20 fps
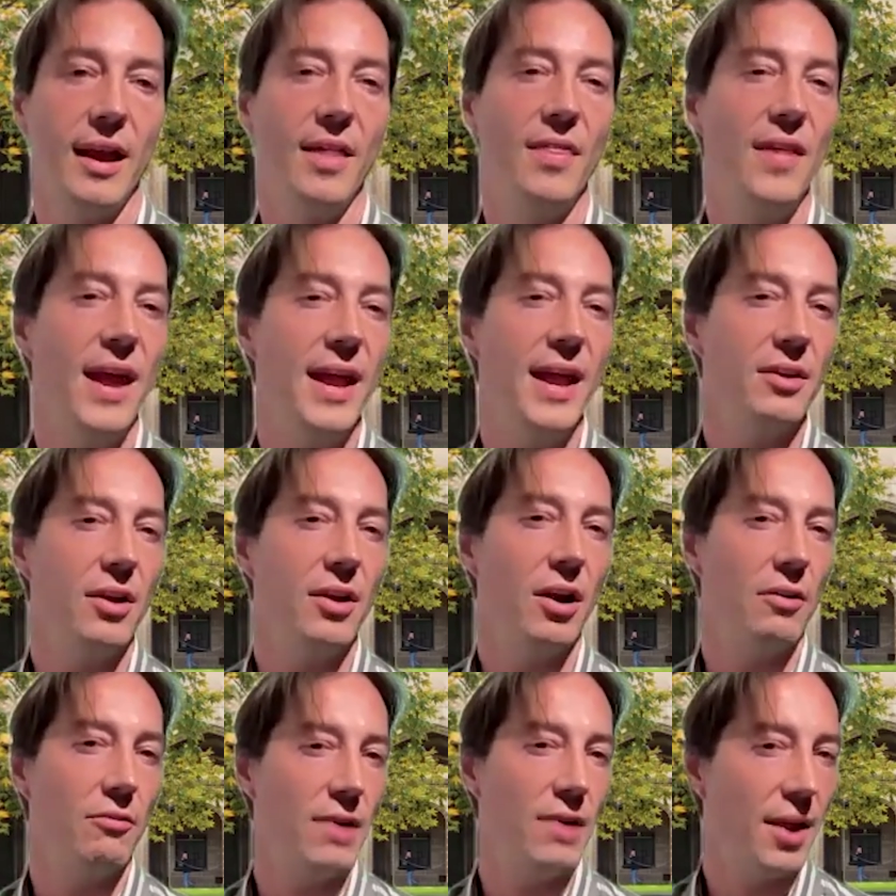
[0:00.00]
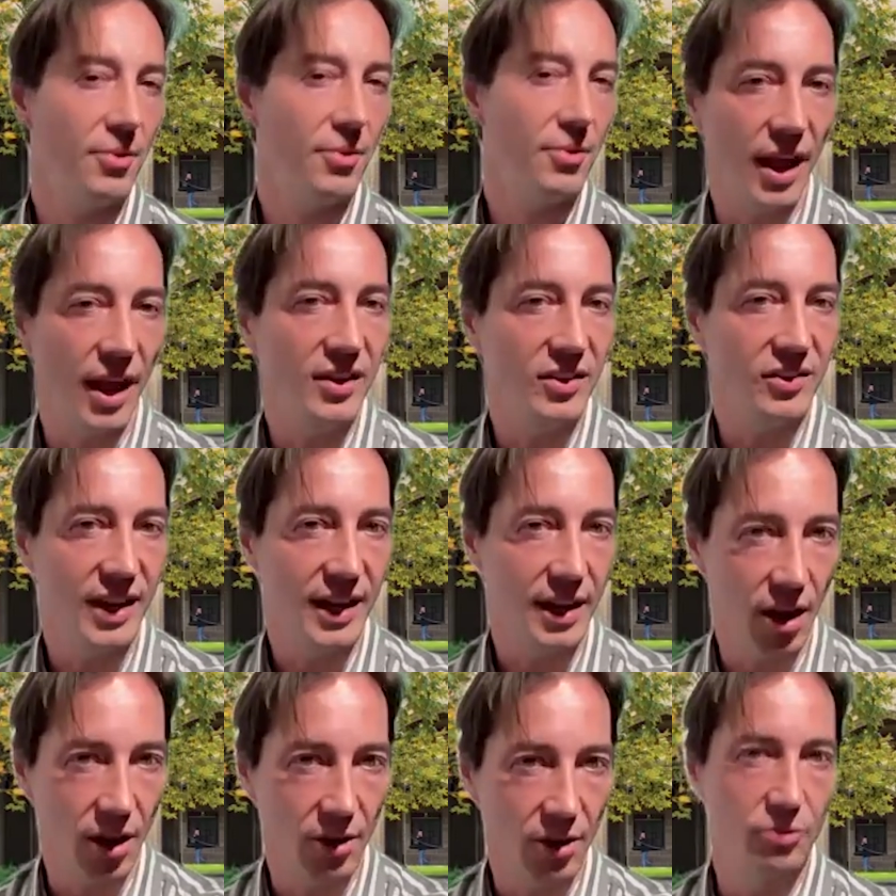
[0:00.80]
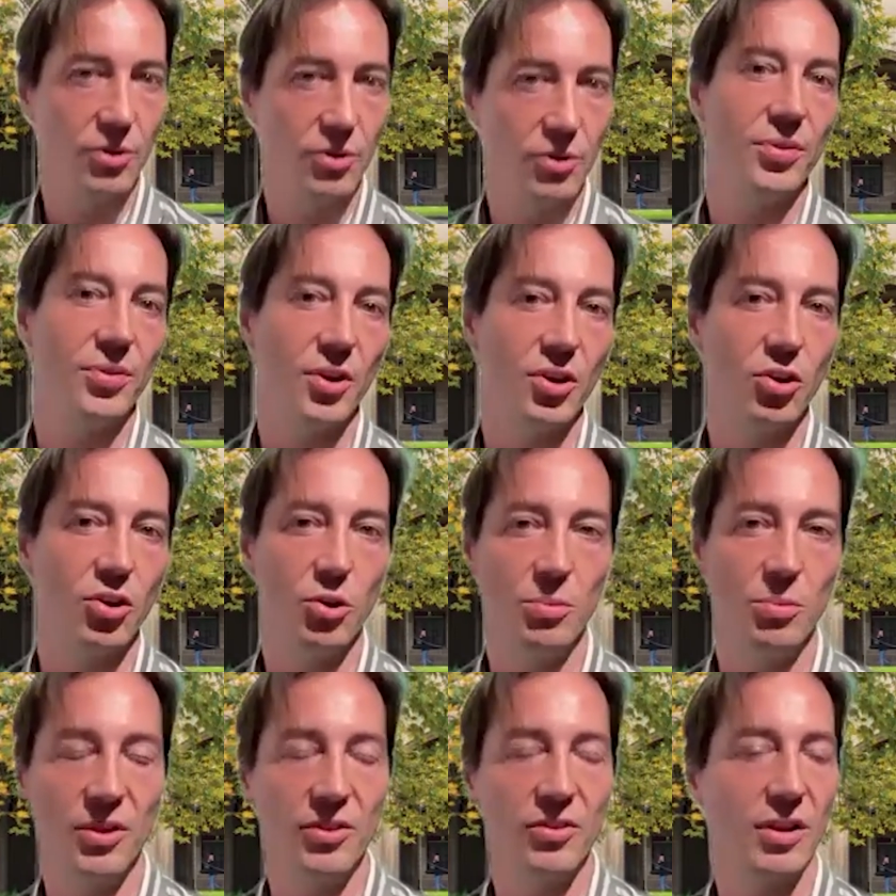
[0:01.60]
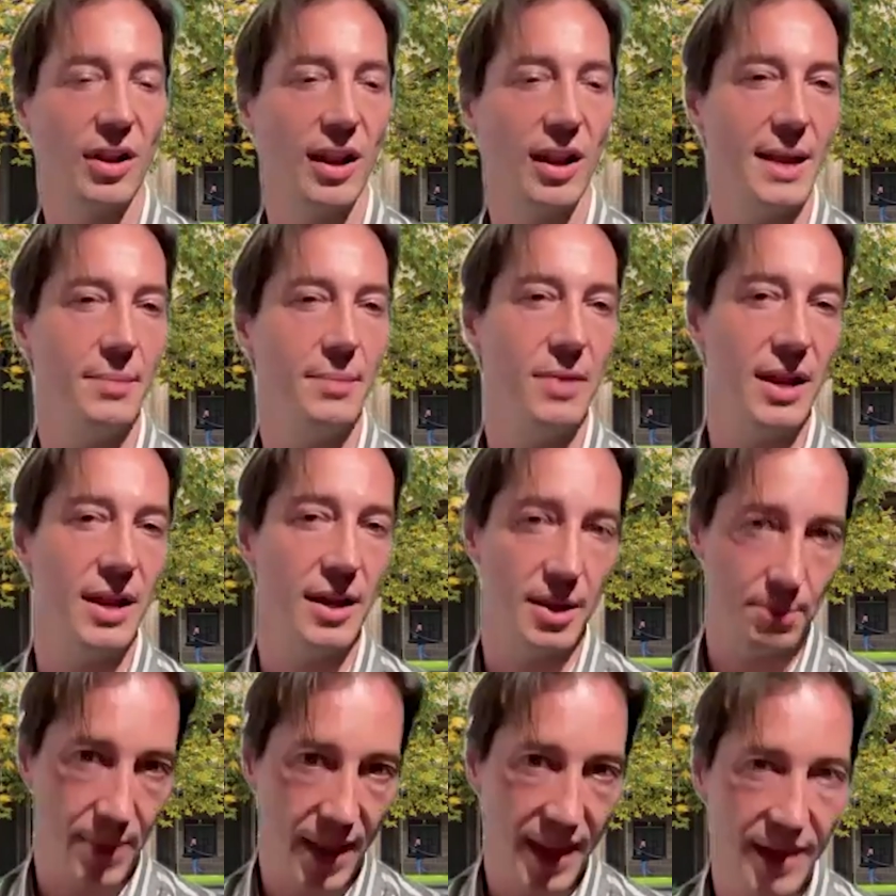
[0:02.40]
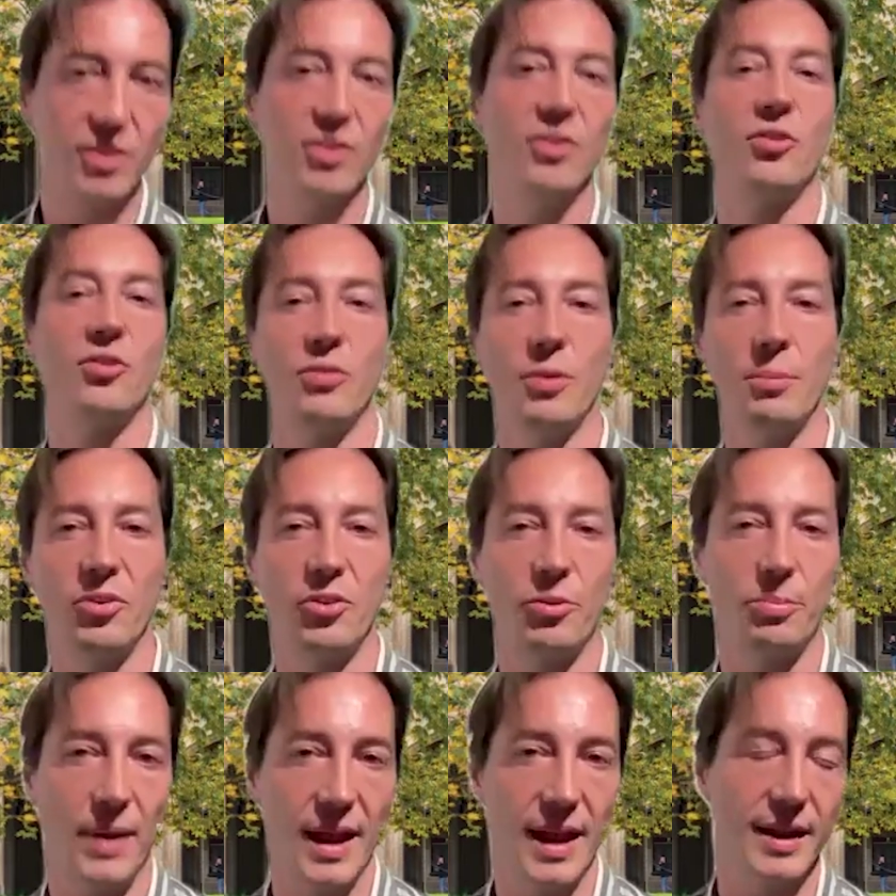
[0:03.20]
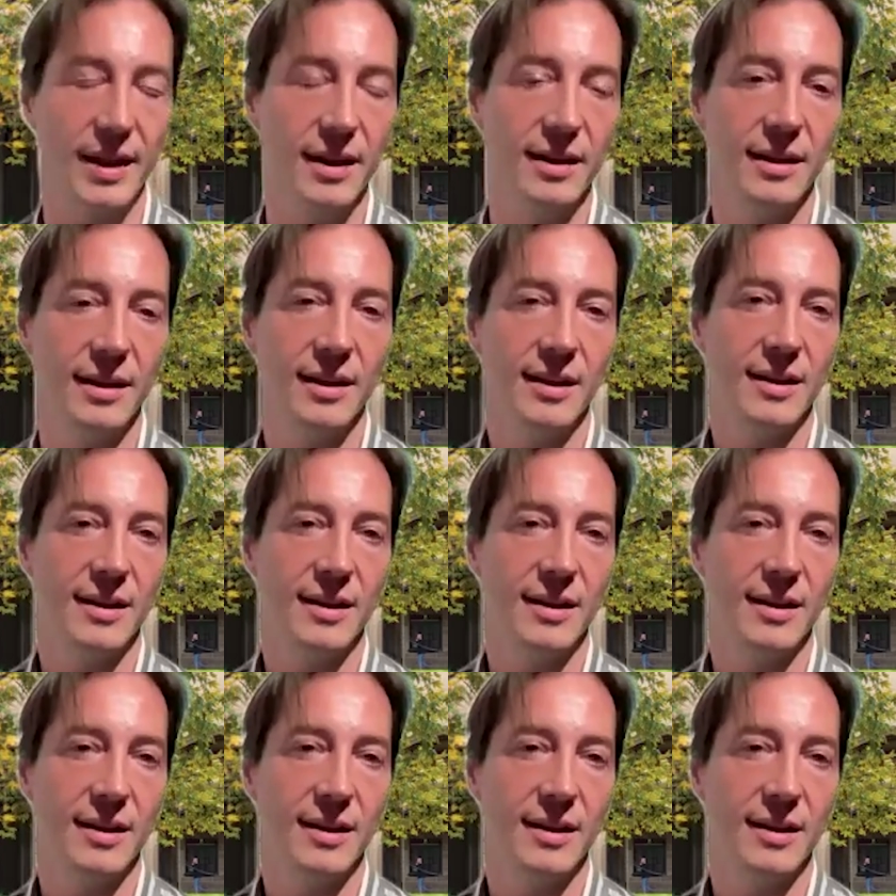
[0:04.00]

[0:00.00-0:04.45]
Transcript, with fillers: And then around 1900, the Cubans claimed independence from Spain,